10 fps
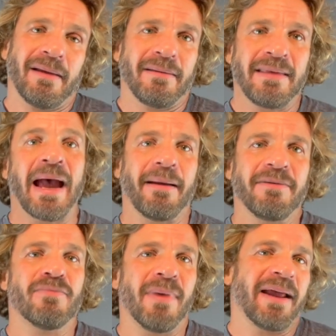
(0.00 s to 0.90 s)
Yeah,
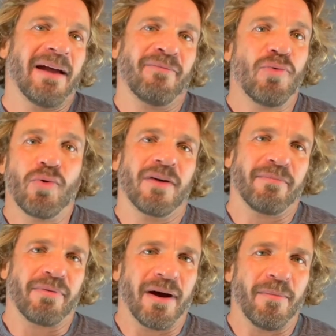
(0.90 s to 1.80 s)
you might have more of a
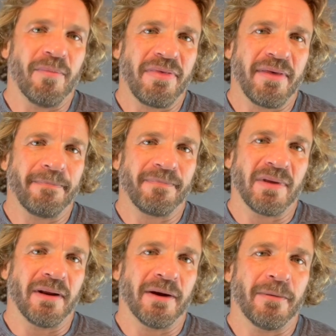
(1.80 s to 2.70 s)
problem with it,
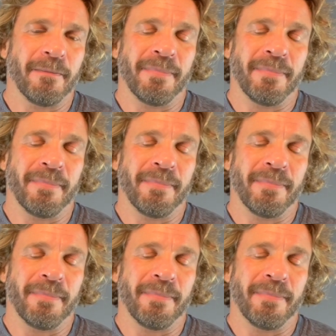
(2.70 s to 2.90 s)
you know.